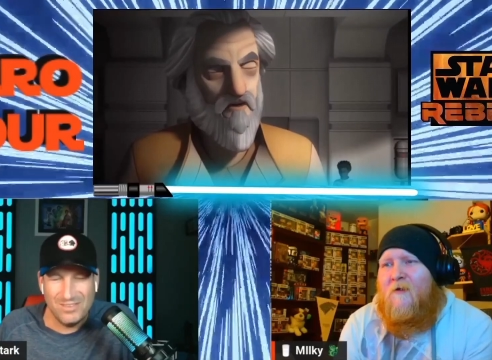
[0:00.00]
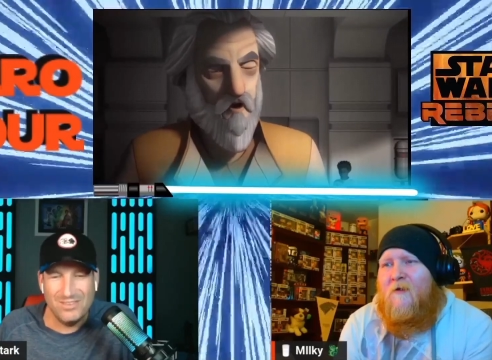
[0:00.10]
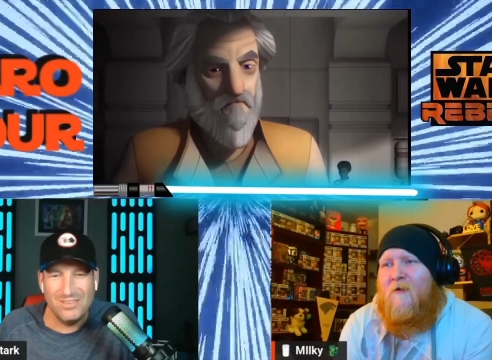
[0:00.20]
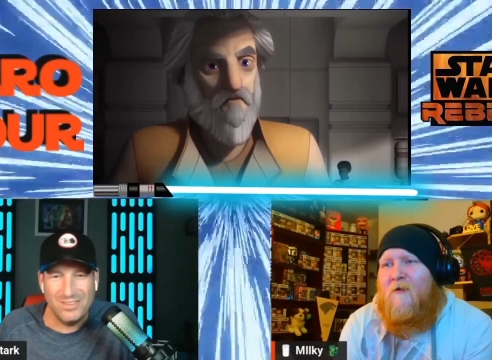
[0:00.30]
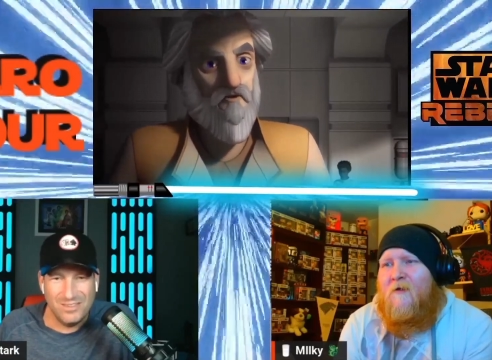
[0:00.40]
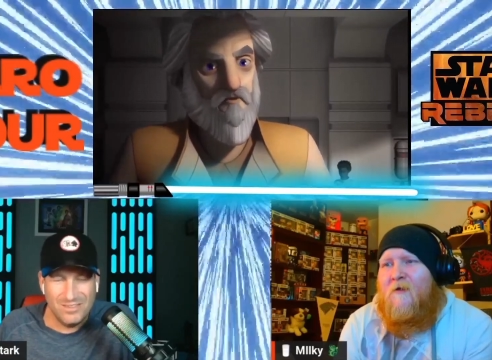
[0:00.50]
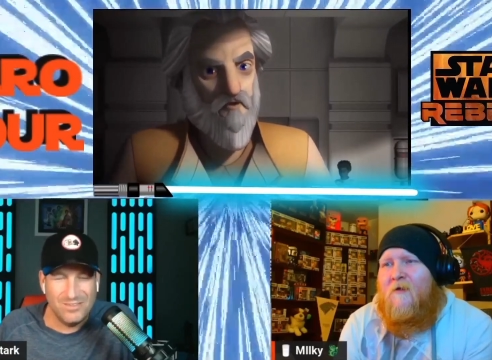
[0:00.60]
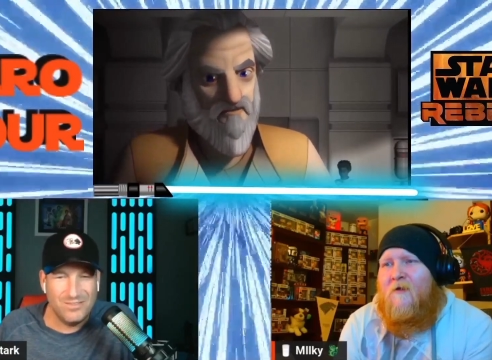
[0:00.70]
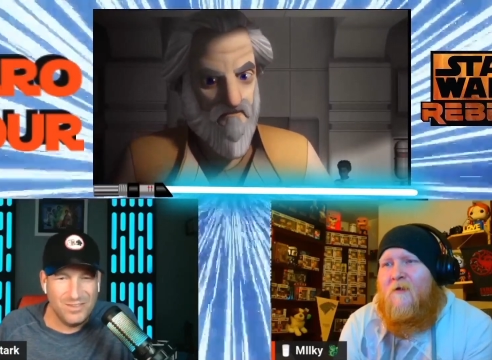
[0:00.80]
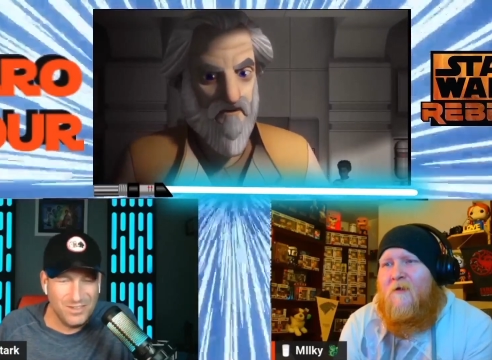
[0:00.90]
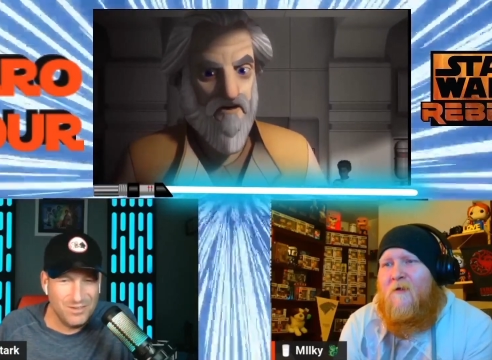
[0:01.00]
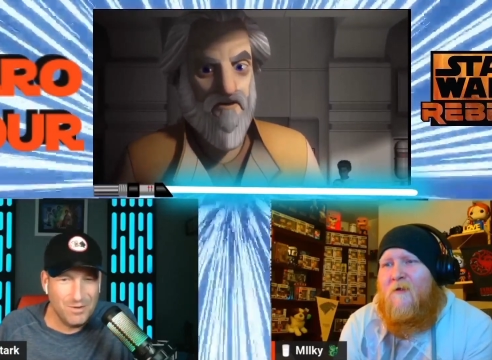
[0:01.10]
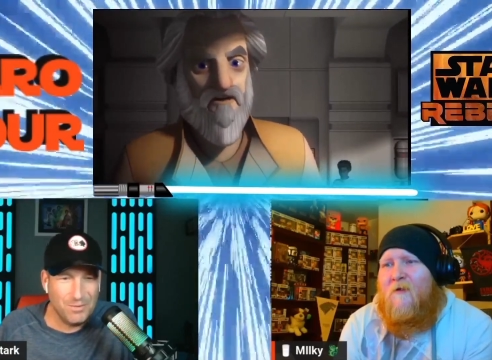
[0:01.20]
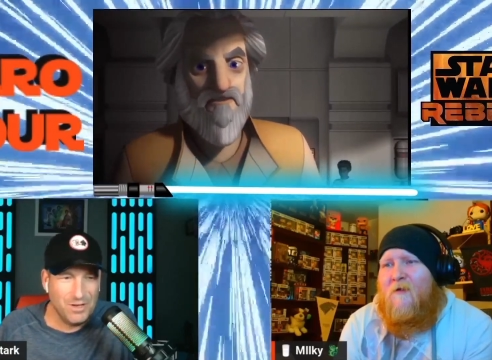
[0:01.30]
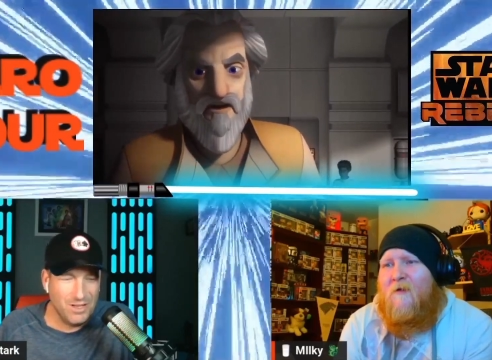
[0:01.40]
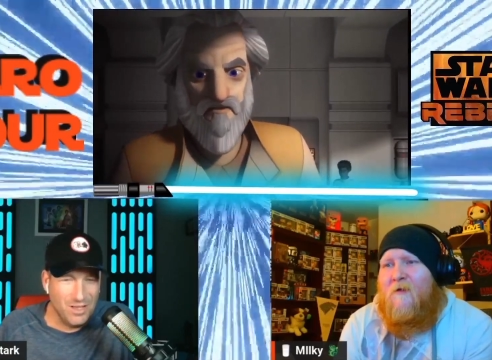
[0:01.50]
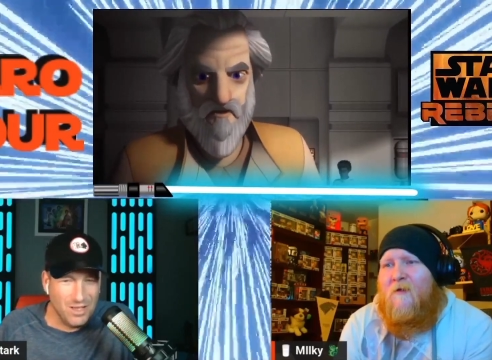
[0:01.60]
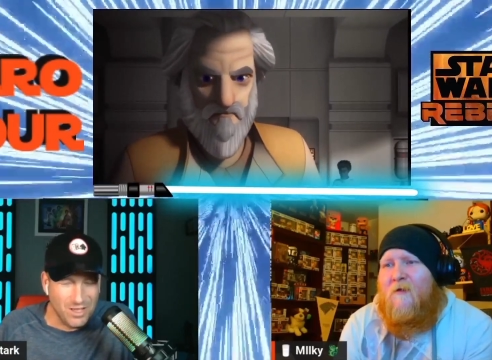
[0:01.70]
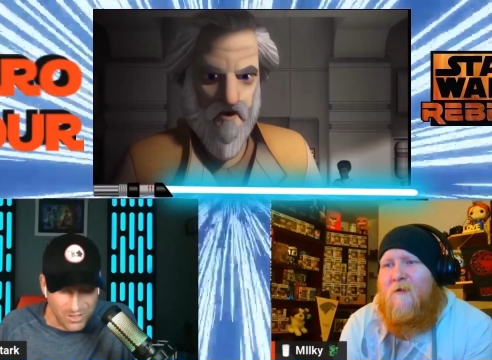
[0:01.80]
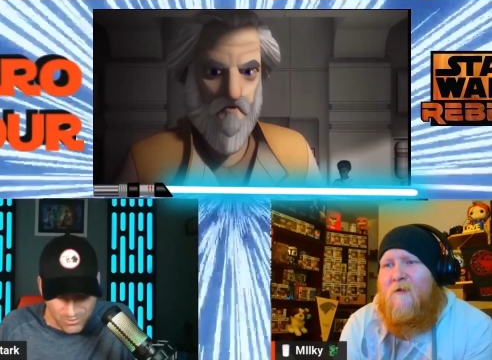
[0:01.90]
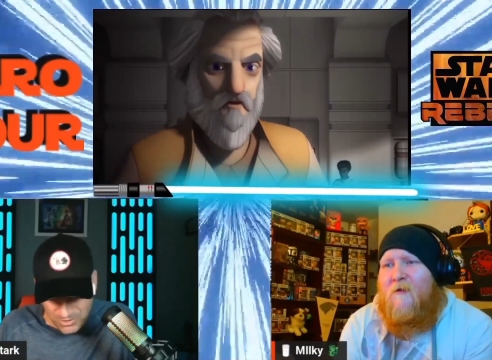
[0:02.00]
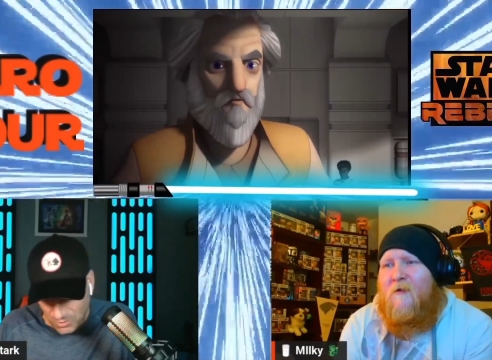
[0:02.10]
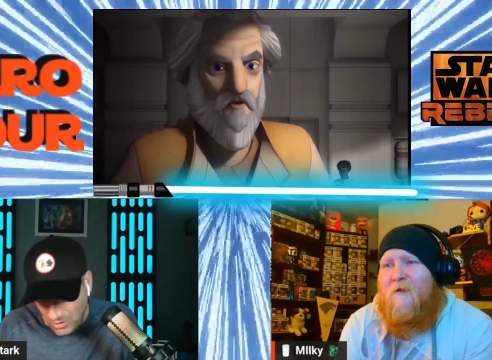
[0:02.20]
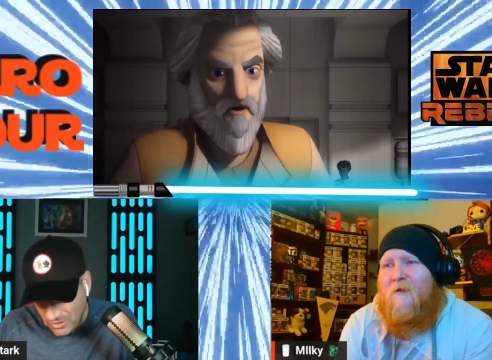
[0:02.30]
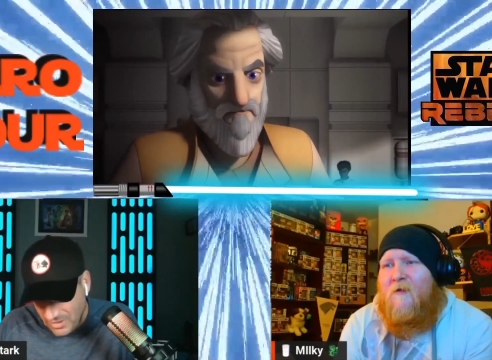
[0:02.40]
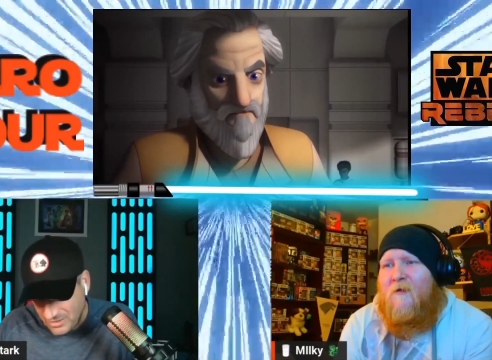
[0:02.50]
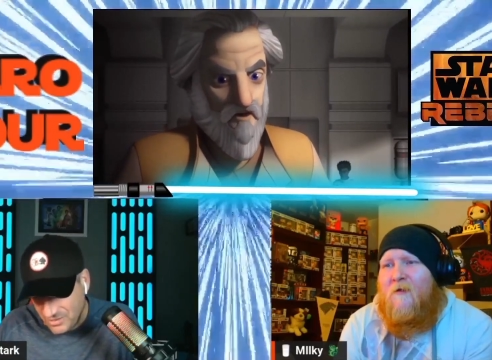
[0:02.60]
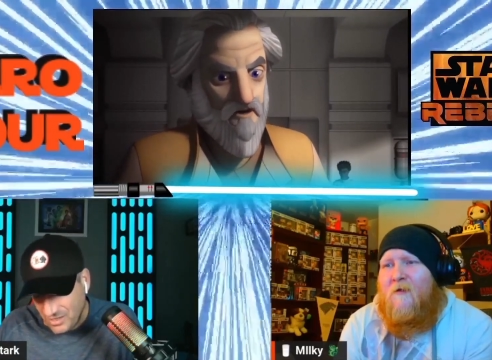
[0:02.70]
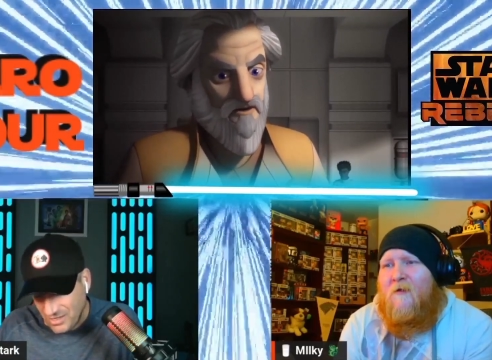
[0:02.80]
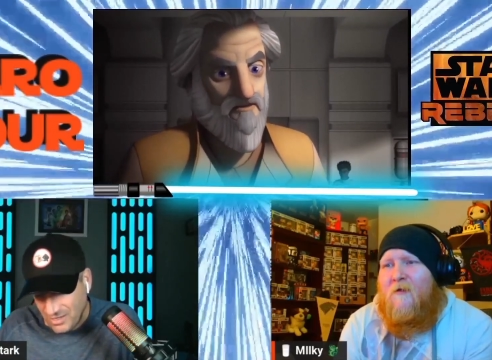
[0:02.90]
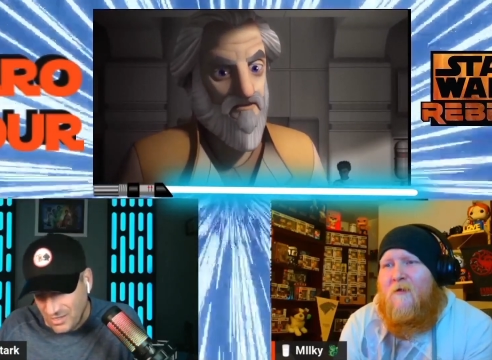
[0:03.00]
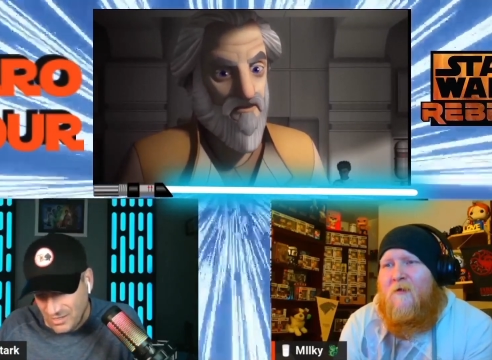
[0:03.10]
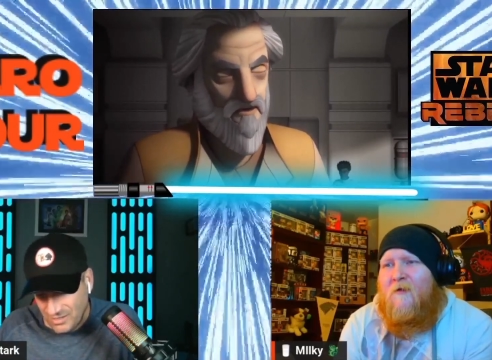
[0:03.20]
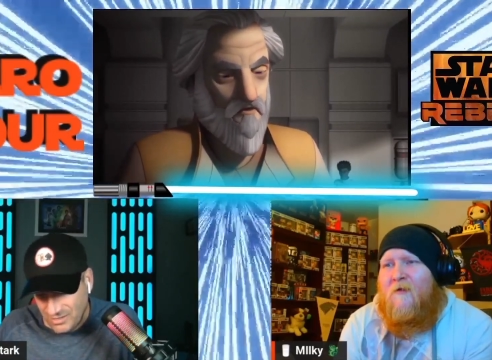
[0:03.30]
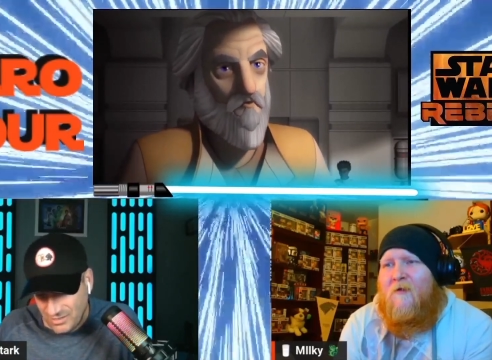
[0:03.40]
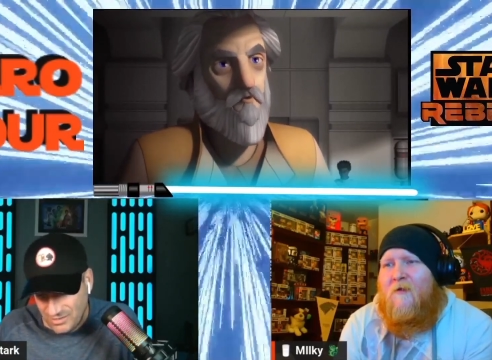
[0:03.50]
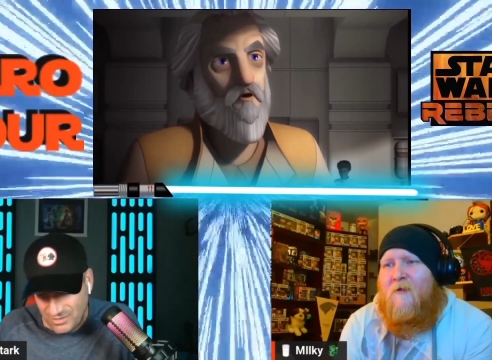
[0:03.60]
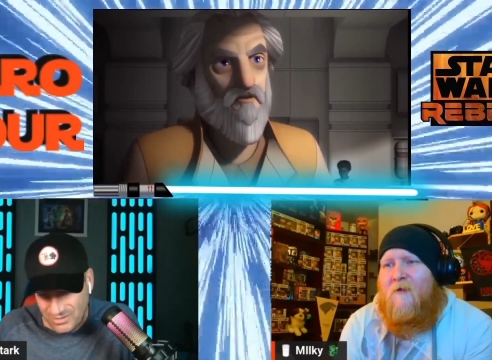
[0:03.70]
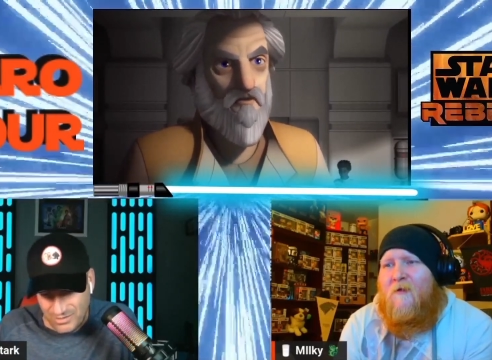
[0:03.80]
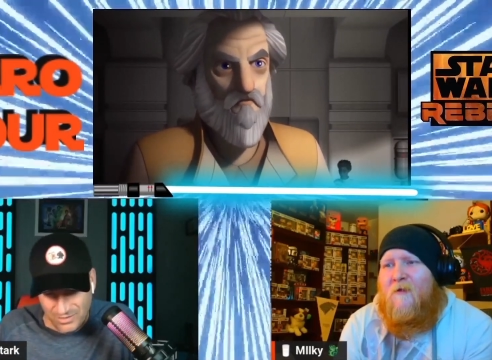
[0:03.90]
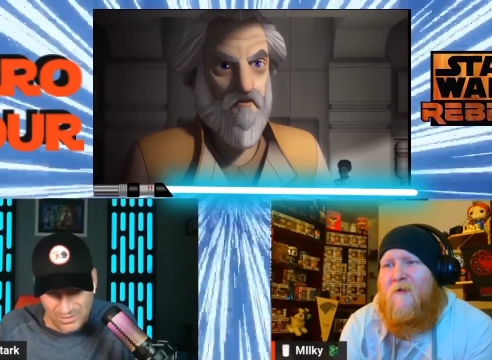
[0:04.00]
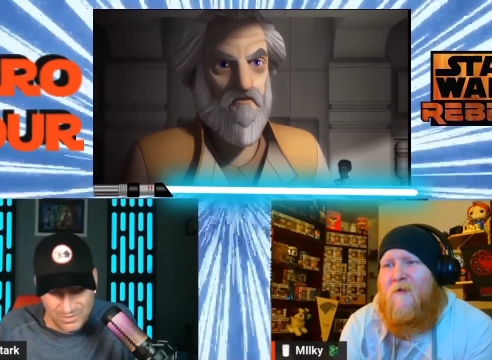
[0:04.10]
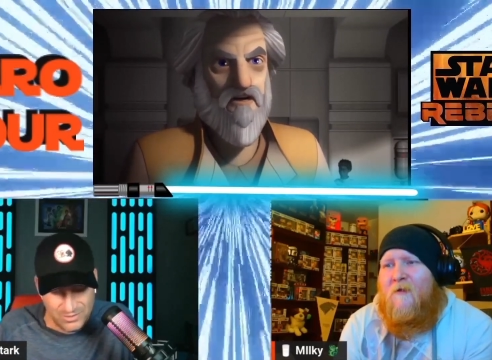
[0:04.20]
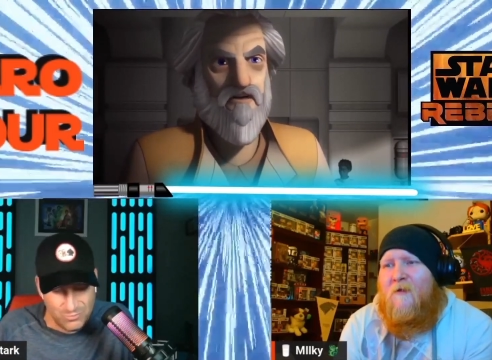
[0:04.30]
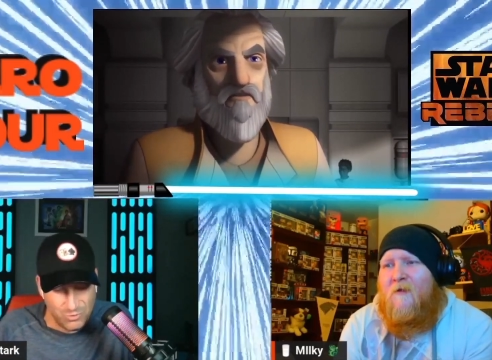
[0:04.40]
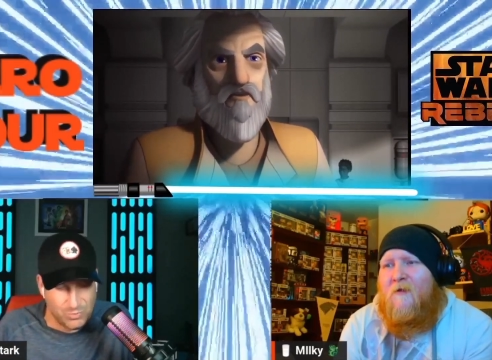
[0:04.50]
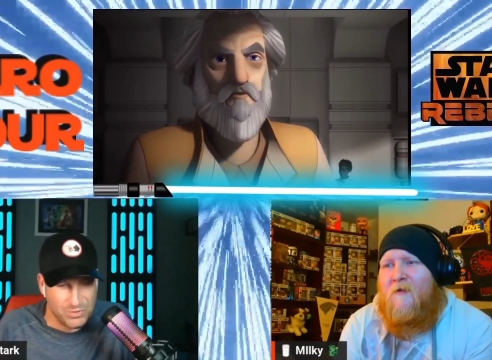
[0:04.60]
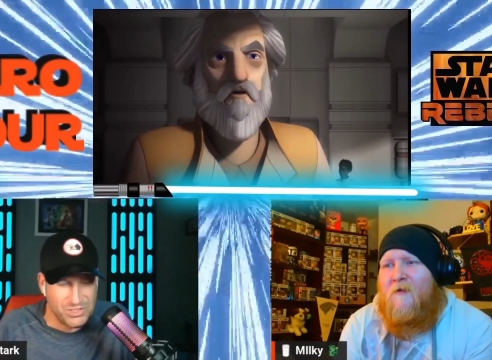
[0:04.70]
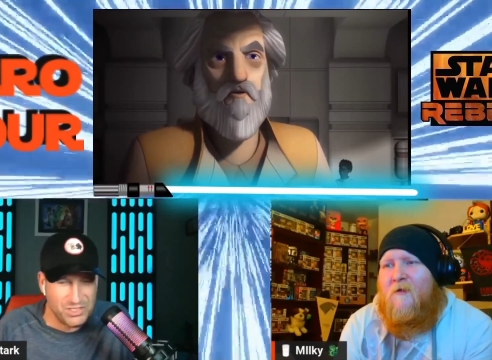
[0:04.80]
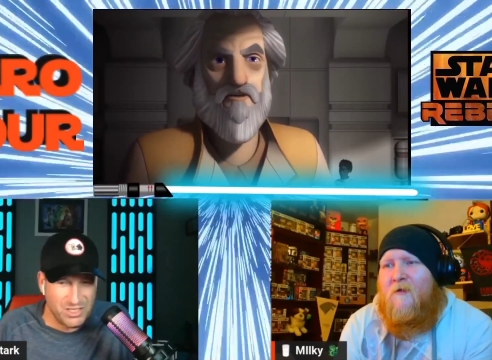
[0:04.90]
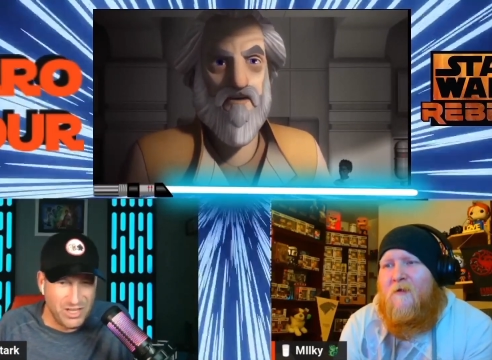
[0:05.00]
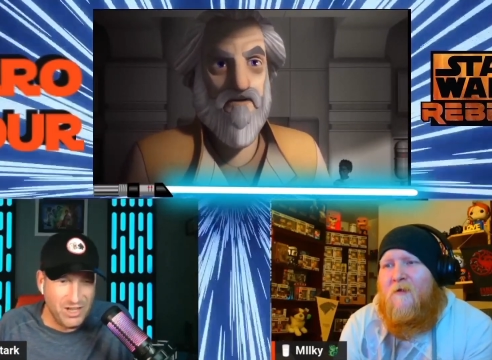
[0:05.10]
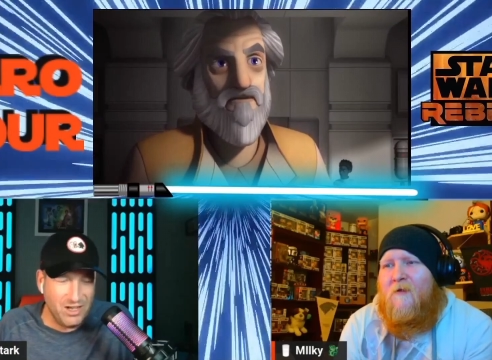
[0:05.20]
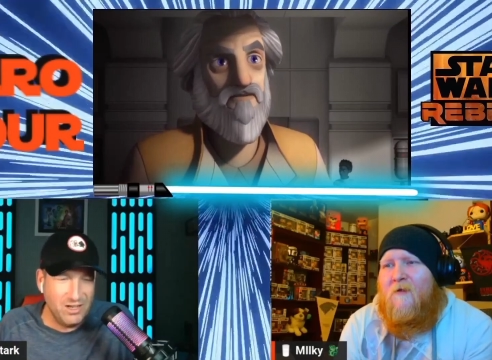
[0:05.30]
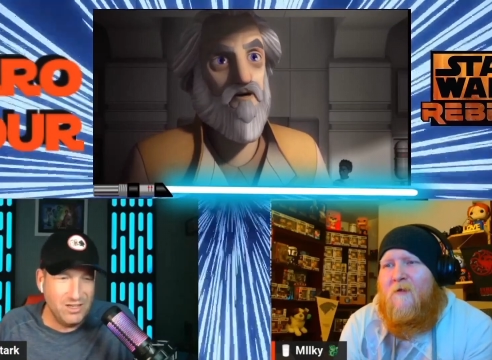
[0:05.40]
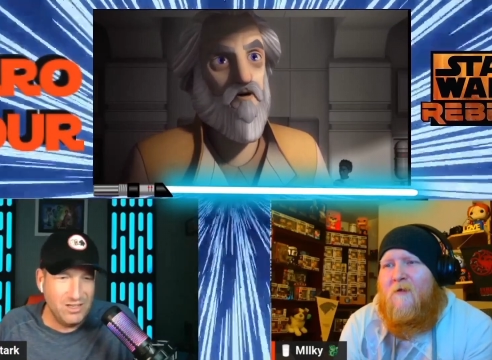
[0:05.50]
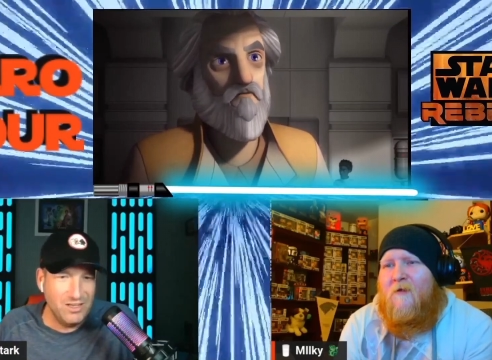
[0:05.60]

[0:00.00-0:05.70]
Speaker 1: Hopefully, we can finally he, deal a blow. He's the one that's uh, and show the rest of the galaxy with Princess Leia.